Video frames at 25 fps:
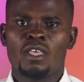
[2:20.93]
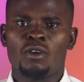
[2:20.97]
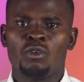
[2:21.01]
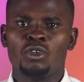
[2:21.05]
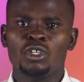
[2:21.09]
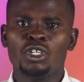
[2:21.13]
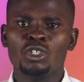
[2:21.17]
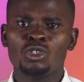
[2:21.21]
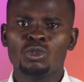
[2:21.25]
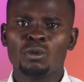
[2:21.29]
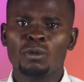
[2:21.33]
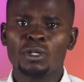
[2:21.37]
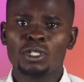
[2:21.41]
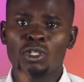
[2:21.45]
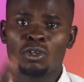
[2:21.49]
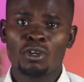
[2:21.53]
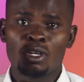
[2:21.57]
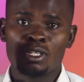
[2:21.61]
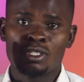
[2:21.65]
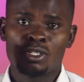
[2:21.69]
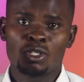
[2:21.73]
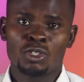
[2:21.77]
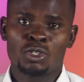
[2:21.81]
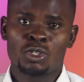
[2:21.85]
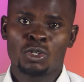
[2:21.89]
We need to maintain
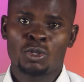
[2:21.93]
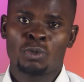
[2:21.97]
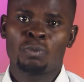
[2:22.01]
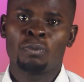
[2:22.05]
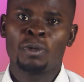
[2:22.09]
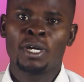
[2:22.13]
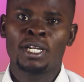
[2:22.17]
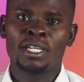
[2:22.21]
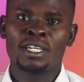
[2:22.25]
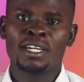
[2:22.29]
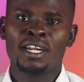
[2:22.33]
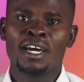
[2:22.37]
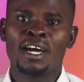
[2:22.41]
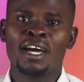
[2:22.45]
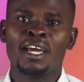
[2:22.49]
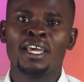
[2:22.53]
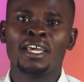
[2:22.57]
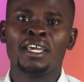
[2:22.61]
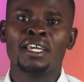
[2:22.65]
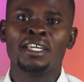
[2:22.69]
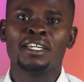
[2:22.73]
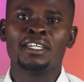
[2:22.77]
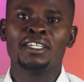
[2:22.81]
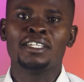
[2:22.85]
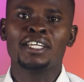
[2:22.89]
one sexual partner,
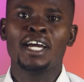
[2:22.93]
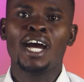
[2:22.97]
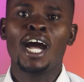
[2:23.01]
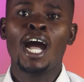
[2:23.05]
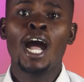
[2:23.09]
and